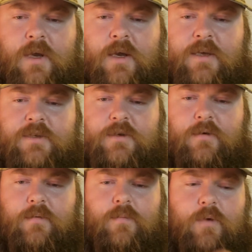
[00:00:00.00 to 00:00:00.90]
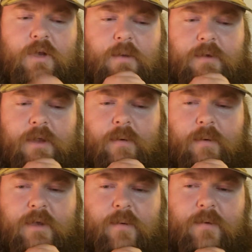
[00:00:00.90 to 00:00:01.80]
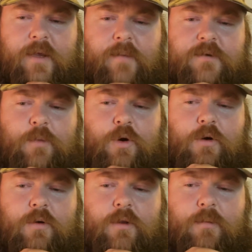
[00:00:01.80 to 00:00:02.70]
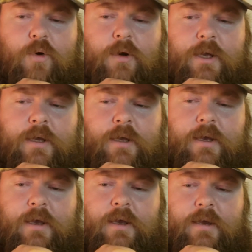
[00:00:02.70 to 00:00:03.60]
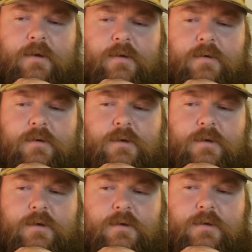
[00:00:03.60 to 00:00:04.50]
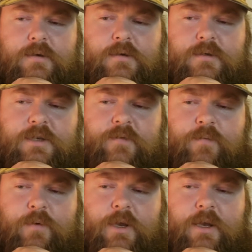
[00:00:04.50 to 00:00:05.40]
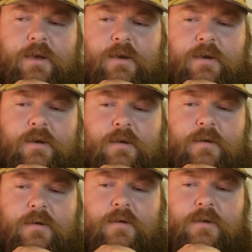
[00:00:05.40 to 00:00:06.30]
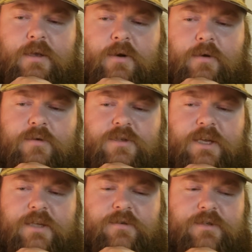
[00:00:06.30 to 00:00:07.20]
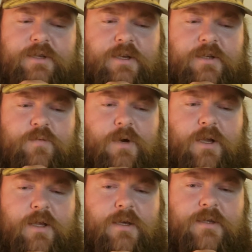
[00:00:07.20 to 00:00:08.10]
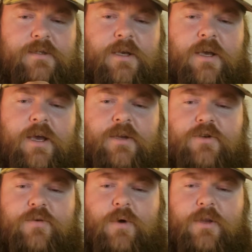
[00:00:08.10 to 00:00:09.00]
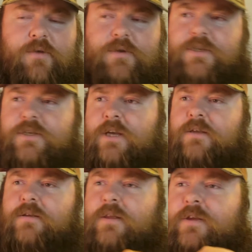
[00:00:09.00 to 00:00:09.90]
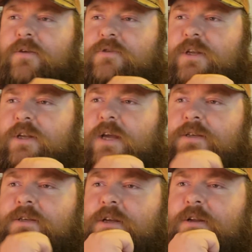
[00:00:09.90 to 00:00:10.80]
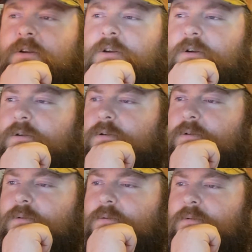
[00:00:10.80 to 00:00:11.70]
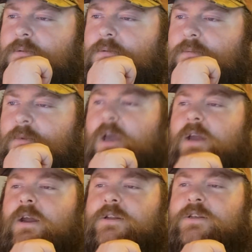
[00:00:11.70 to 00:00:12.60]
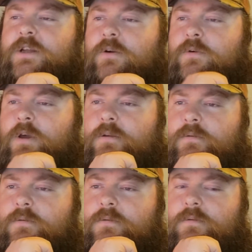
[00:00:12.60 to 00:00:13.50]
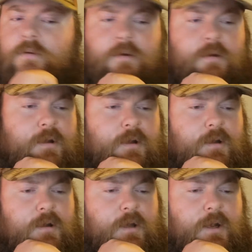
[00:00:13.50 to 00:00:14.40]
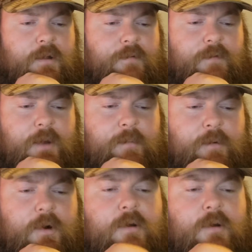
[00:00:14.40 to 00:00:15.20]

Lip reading: So we'll get with them tomorrow in the morning and see if we're getting our new stencils in, as well as. And did you want to do this? I think you said 19 in here. Yeah, 19. Okay. And in the Viper.